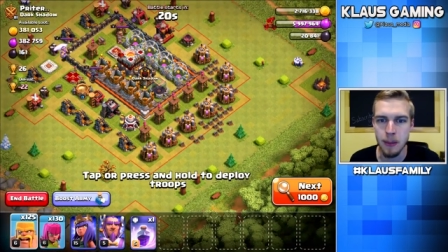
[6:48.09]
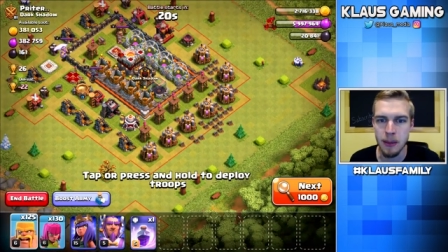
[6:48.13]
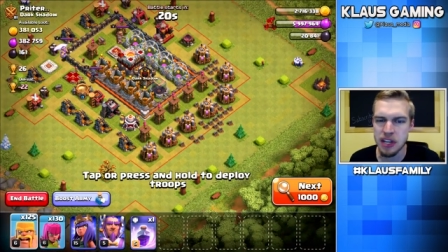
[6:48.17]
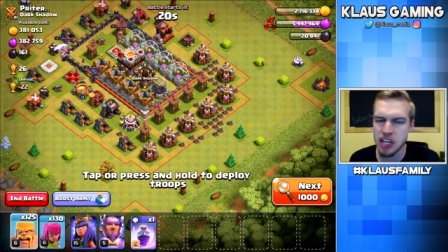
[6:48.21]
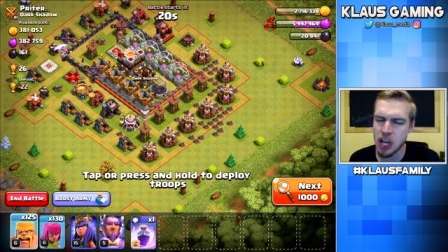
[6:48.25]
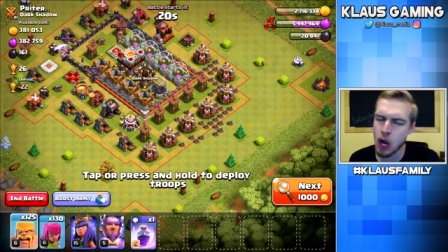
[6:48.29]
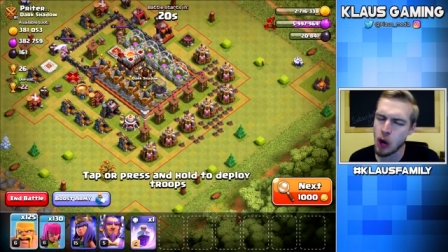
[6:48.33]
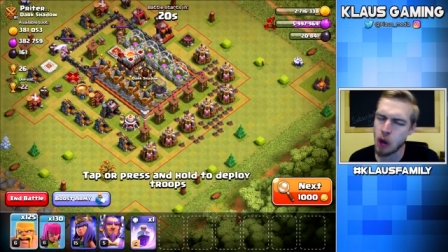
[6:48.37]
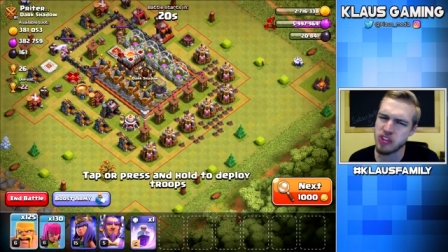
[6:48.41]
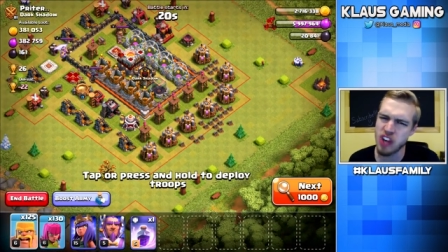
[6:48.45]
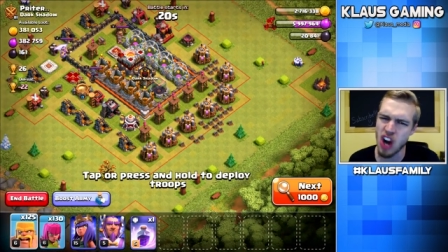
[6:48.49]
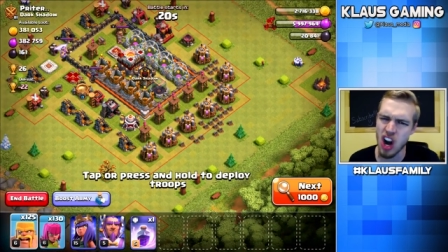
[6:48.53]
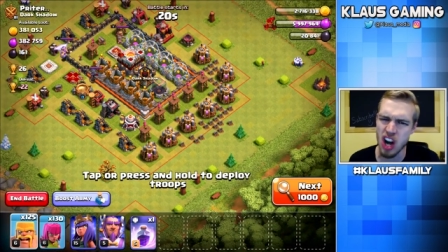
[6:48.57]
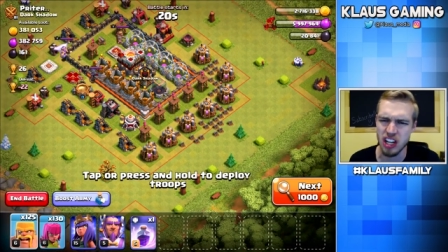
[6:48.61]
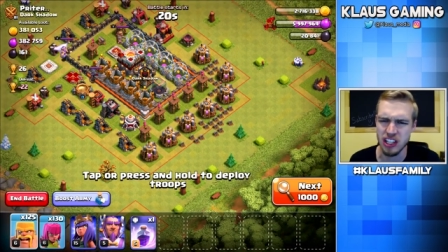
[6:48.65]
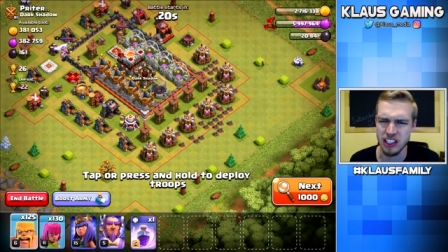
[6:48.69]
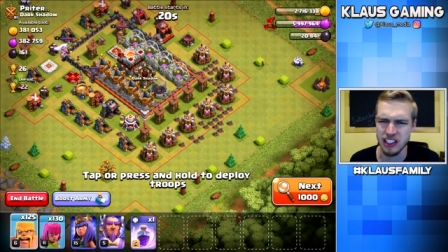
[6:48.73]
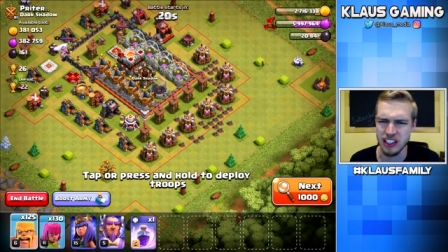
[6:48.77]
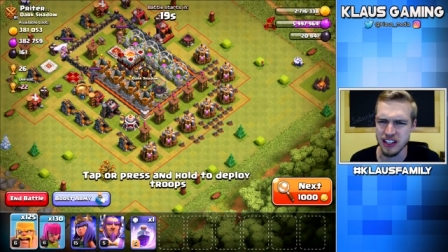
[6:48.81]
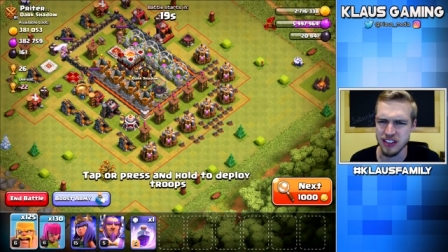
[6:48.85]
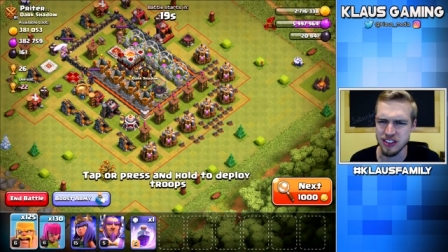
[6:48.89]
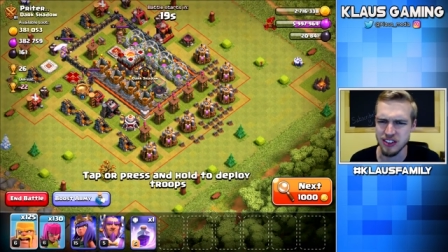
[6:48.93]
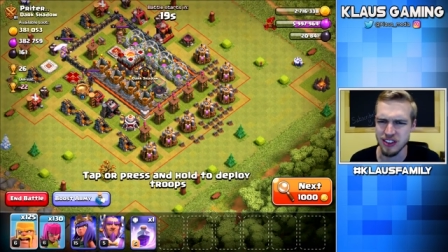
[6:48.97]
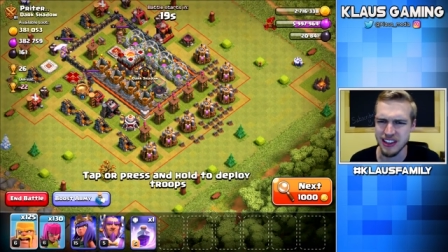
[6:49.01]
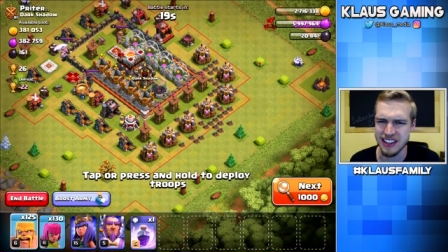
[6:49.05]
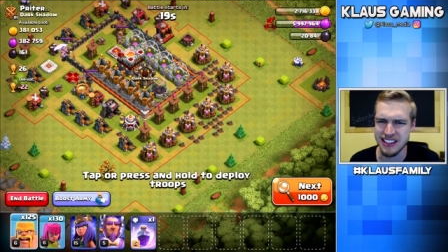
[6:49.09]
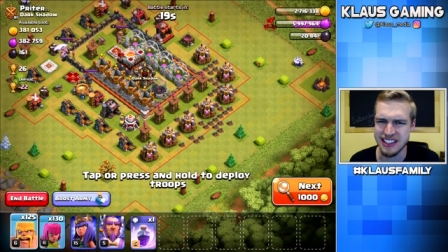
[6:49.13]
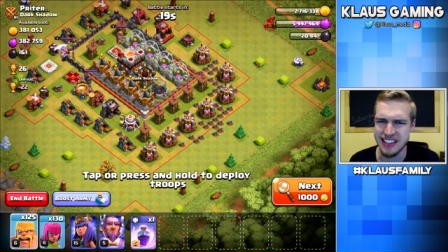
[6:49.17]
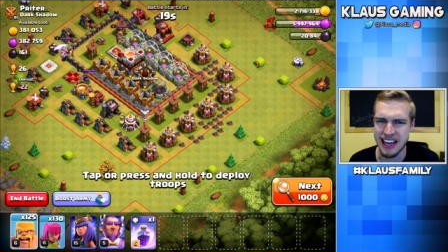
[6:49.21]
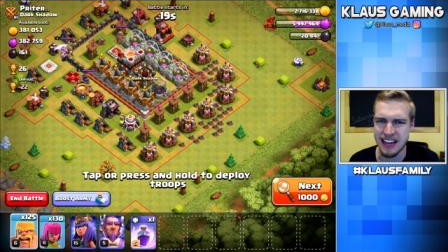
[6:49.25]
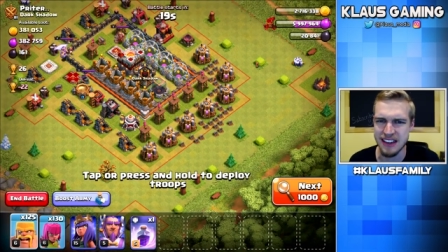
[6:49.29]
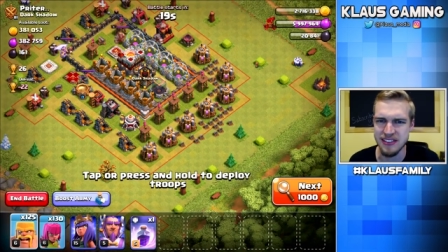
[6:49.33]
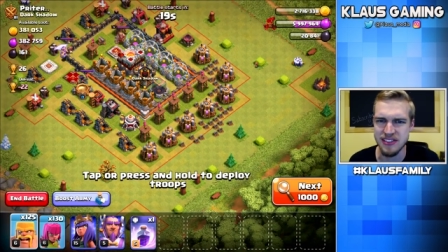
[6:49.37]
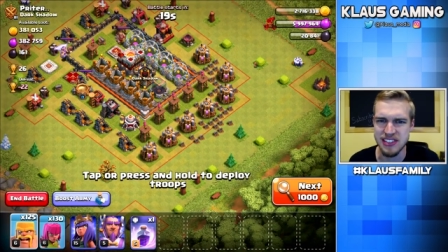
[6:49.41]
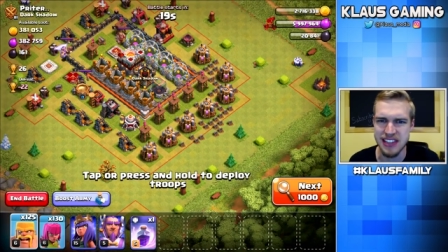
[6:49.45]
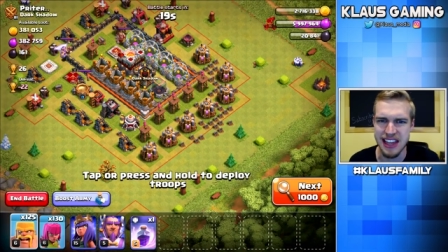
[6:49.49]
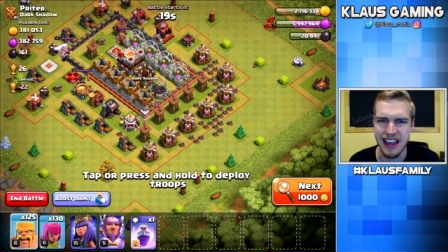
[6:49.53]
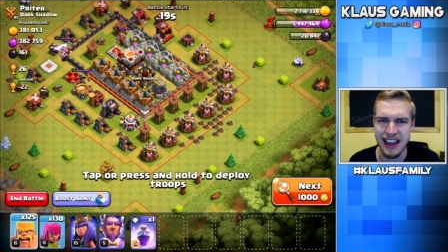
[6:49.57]
but no dark elixir. That's
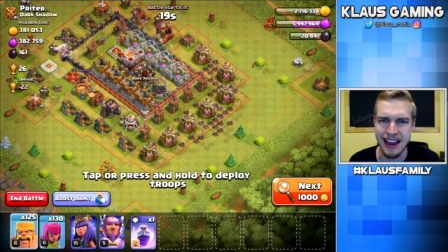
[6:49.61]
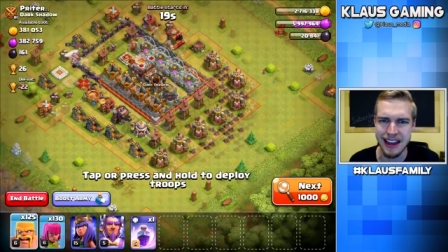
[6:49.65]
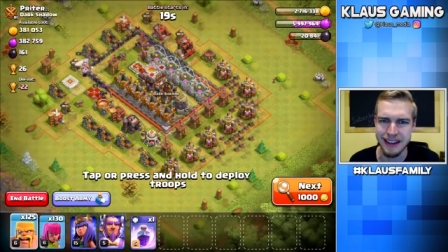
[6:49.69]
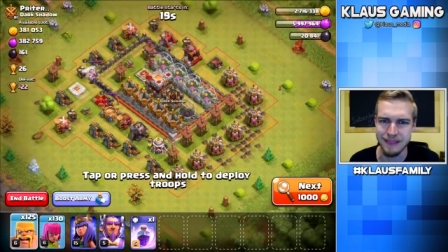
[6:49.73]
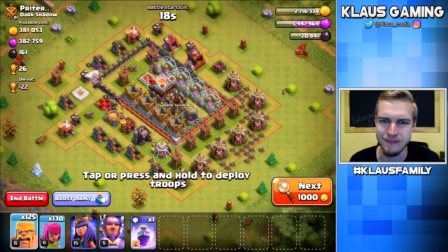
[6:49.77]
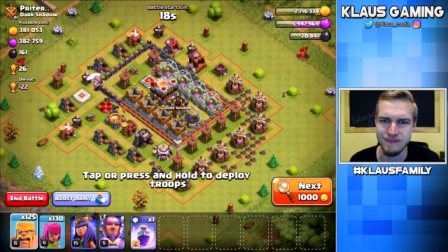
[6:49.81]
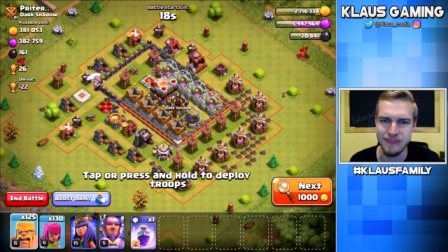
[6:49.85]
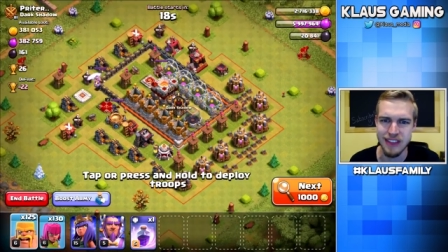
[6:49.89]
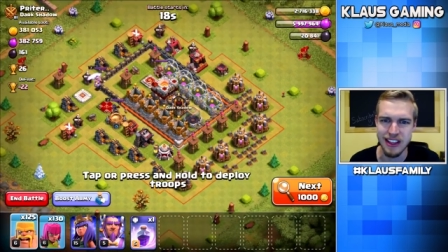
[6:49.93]
kind of sad.